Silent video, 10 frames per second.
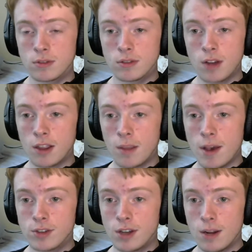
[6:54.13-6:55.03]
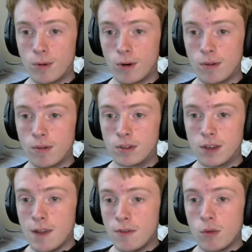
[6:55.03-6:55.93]
not the best anymore,
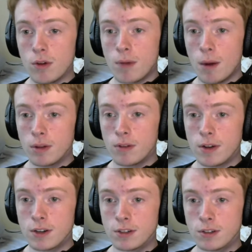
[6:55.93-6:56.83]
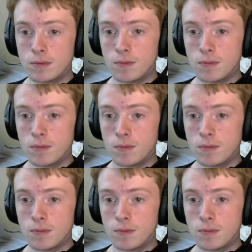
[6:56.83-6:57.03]
even with Bubble and Victor,